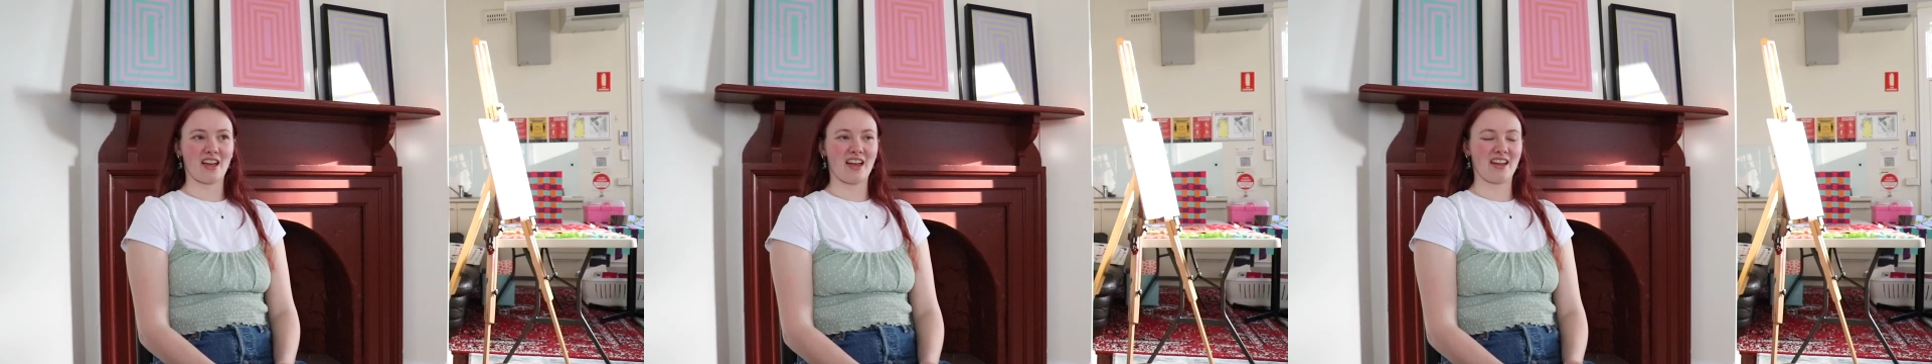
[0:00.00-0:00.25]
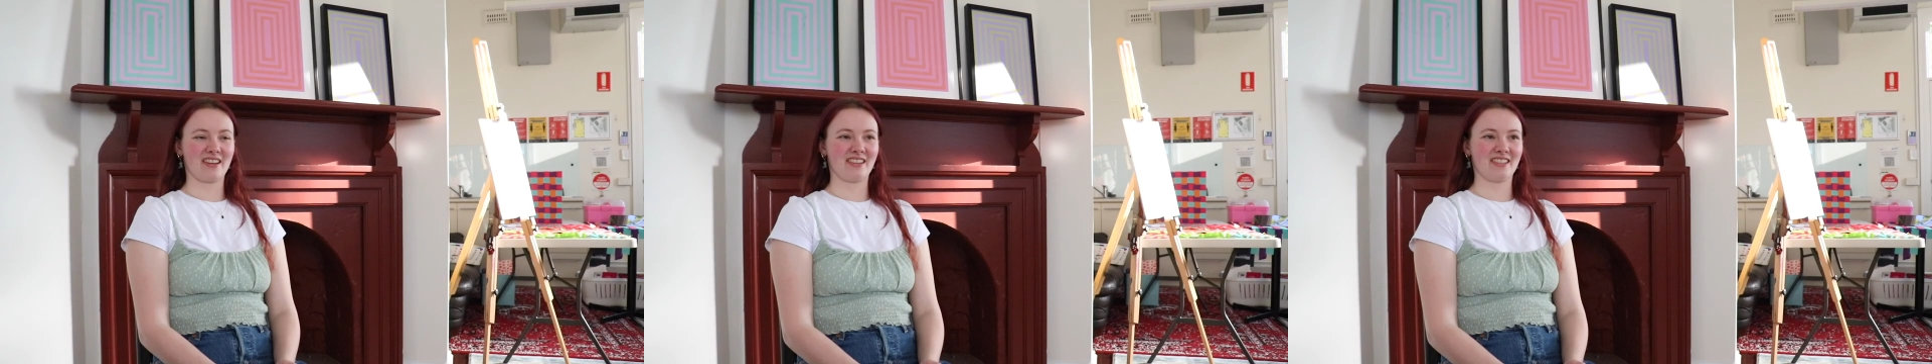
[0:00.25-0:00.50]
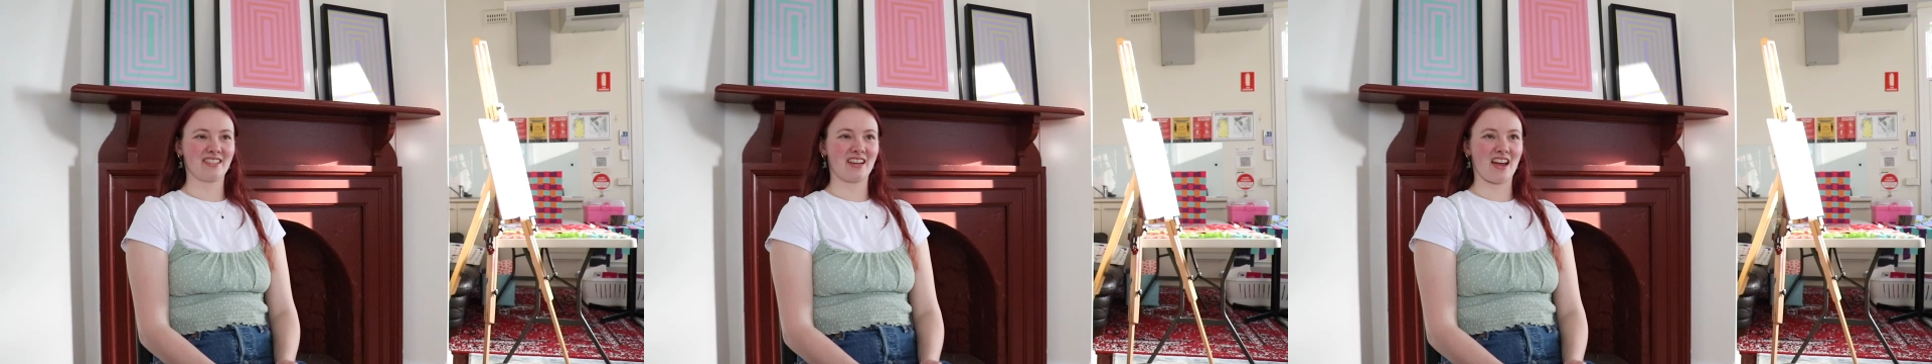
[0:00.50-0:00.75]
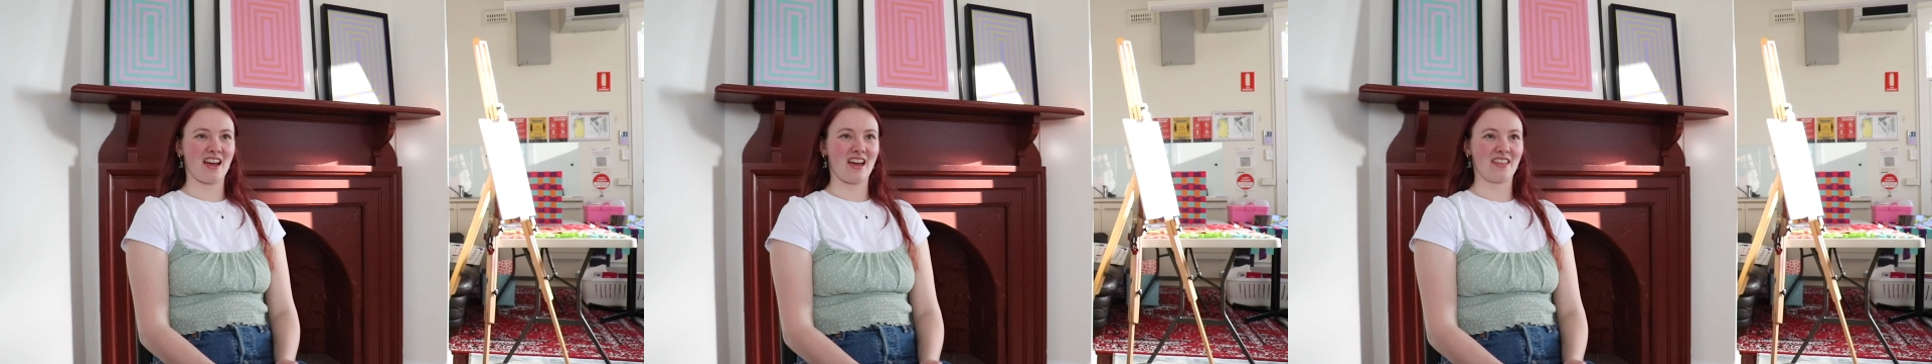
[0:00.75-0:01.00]

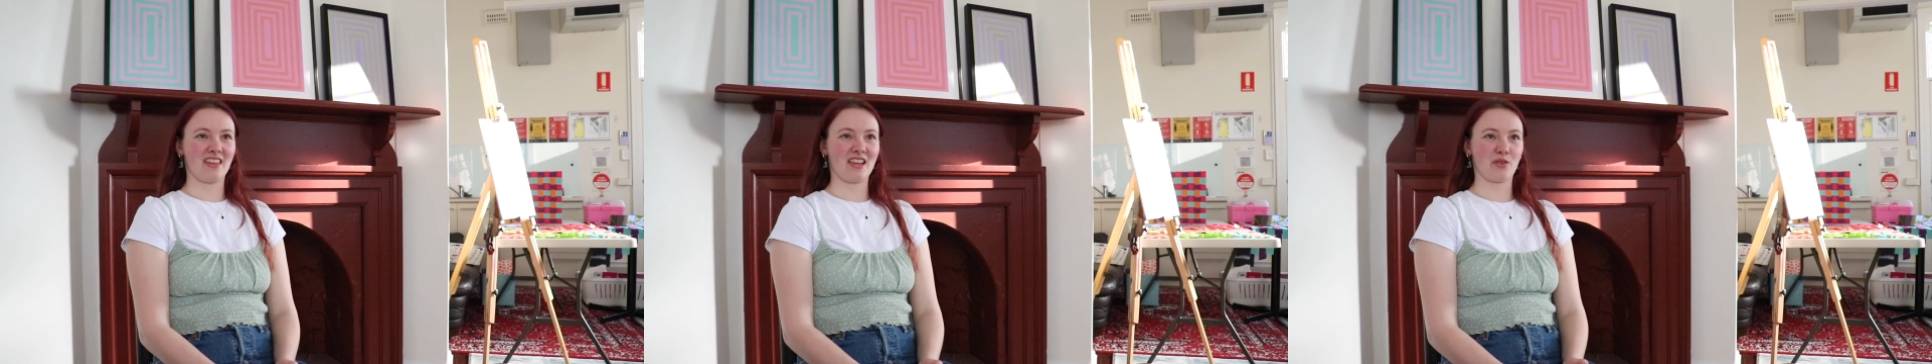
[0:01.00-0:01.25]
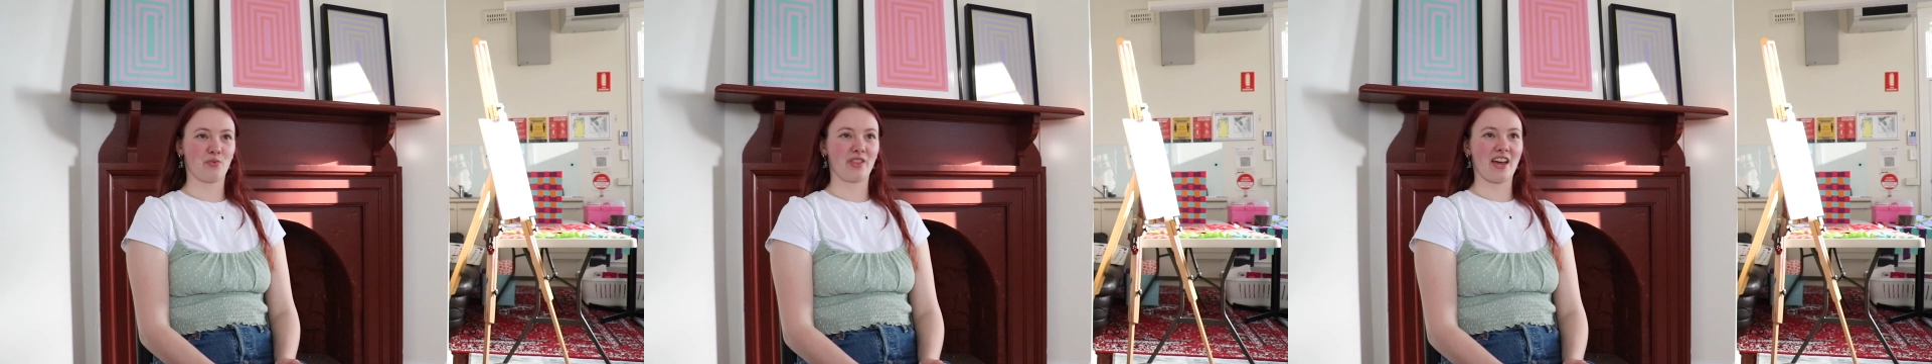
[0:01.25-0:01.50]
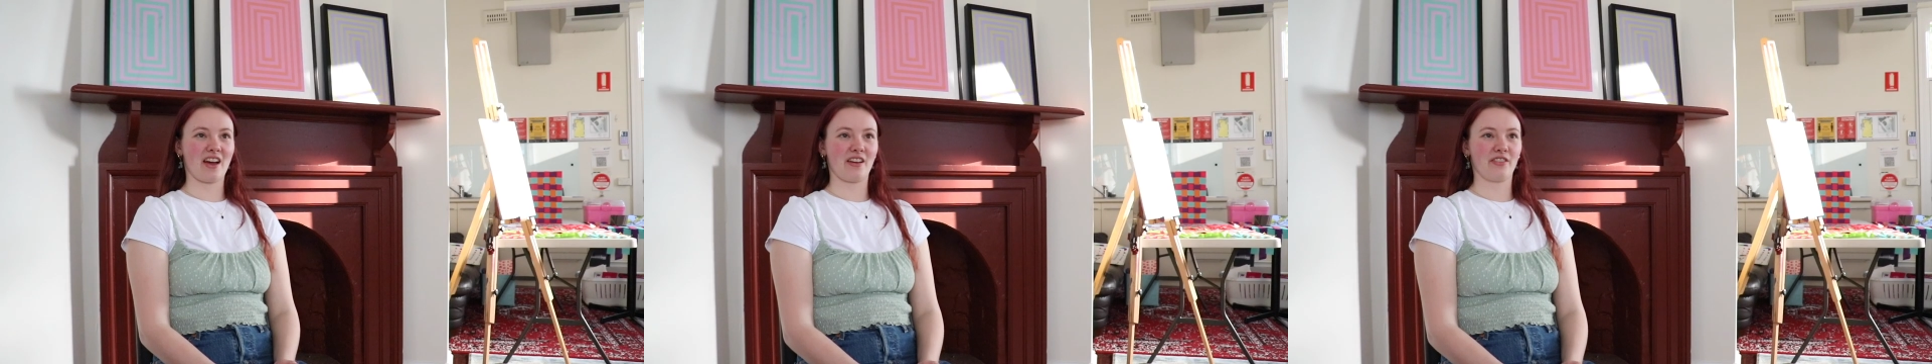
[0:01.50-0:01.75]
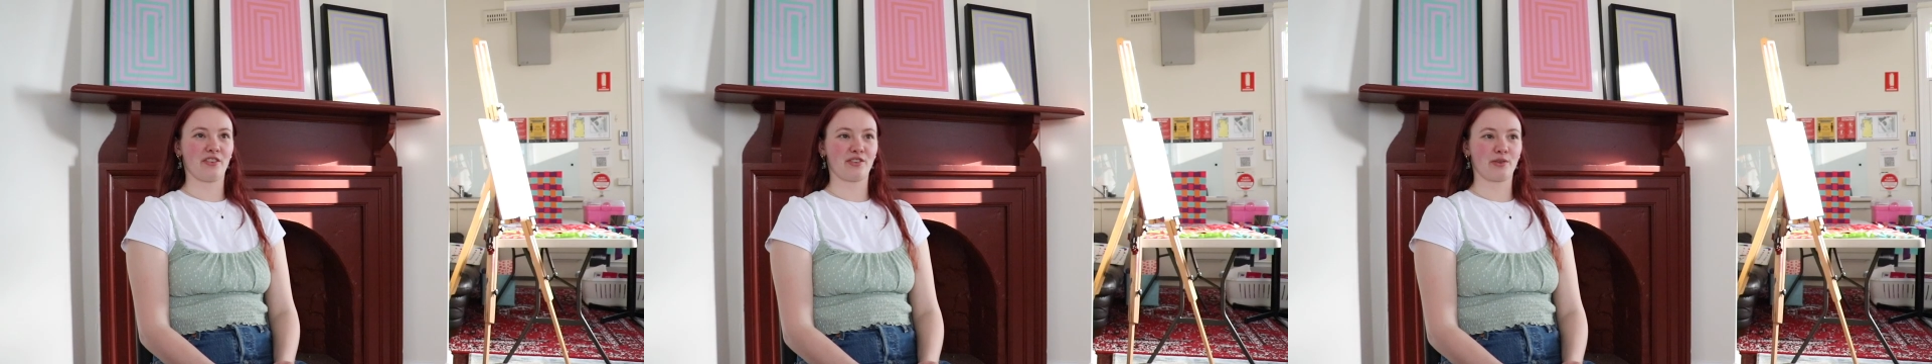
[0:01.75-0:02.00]
and I think
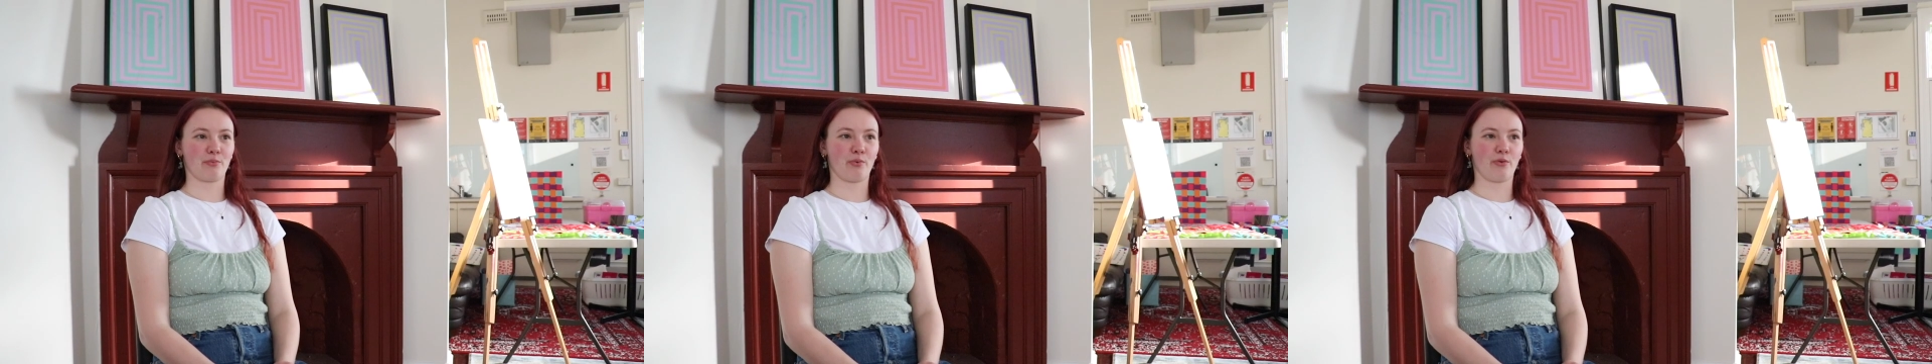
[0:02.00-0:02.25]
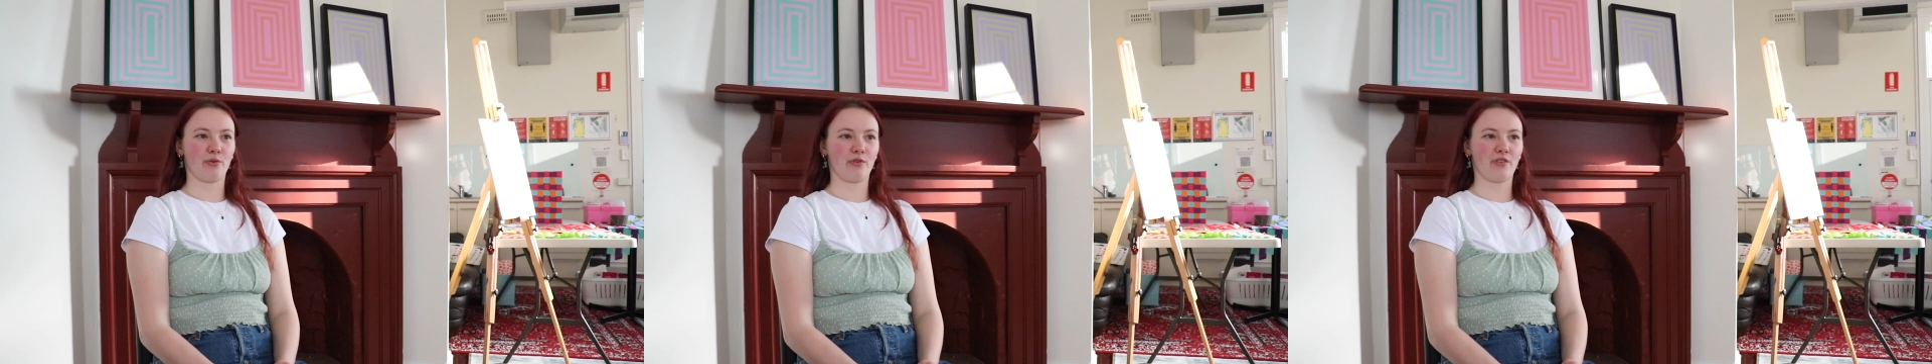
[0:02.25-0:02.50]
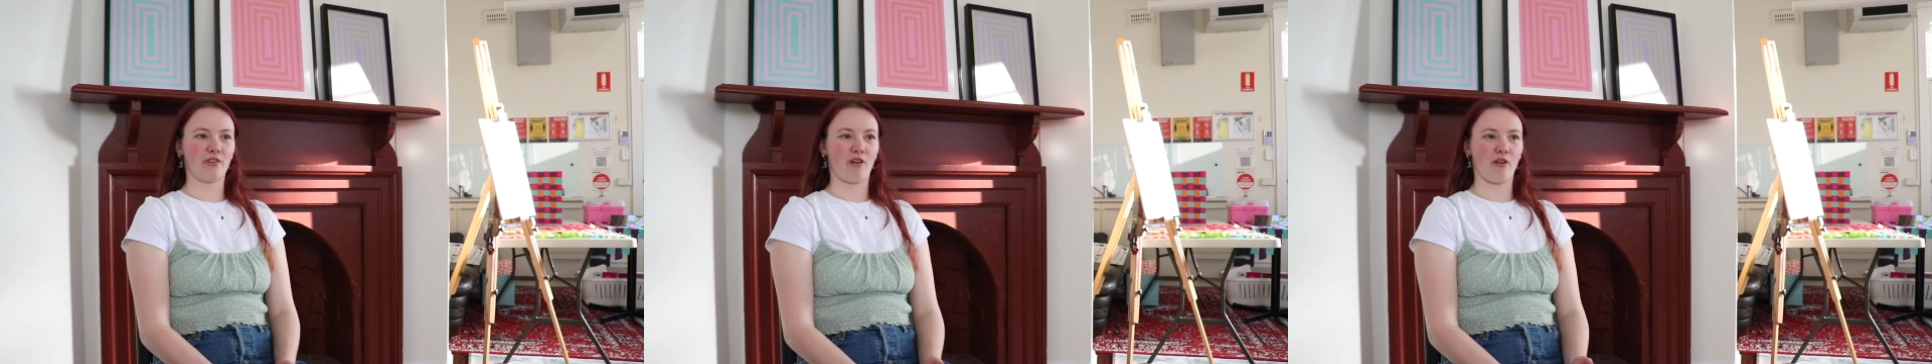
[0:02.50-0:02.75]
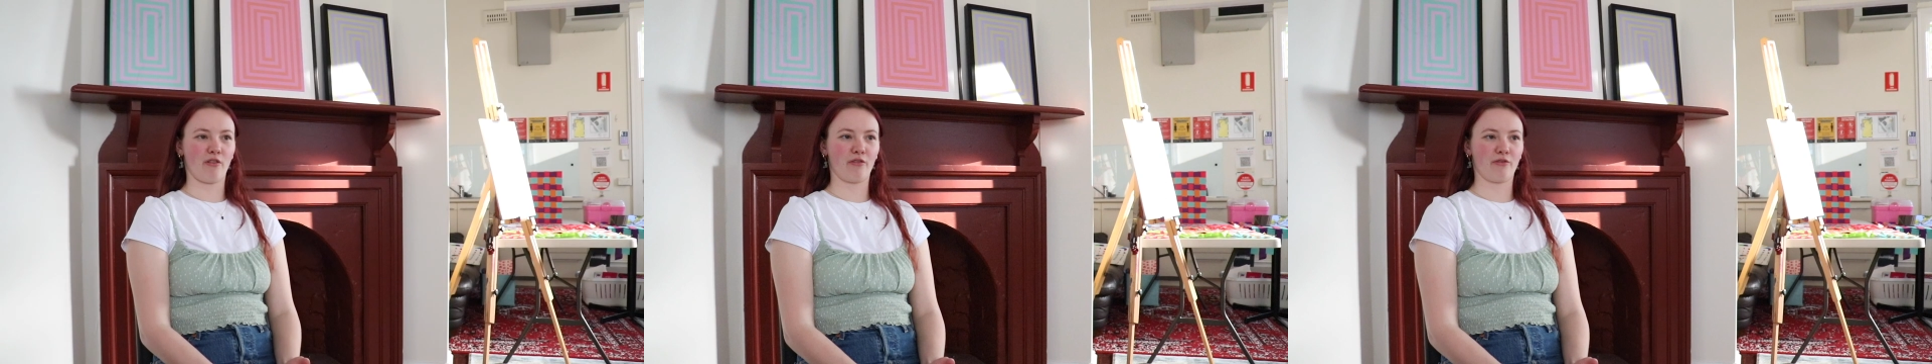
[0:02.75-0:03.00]
without the support
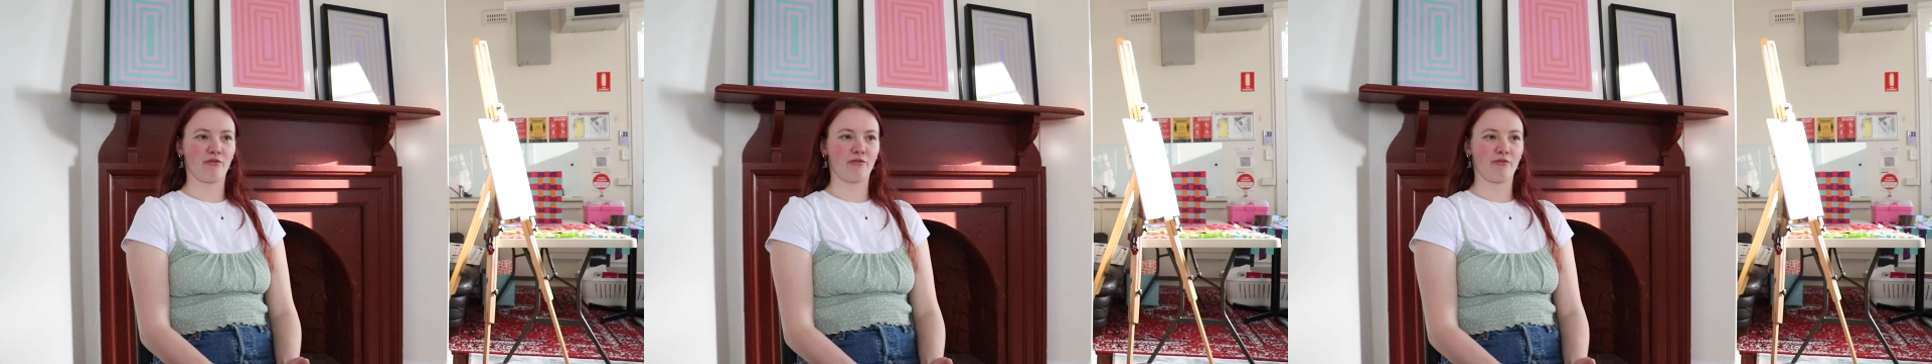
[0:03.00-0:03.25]
of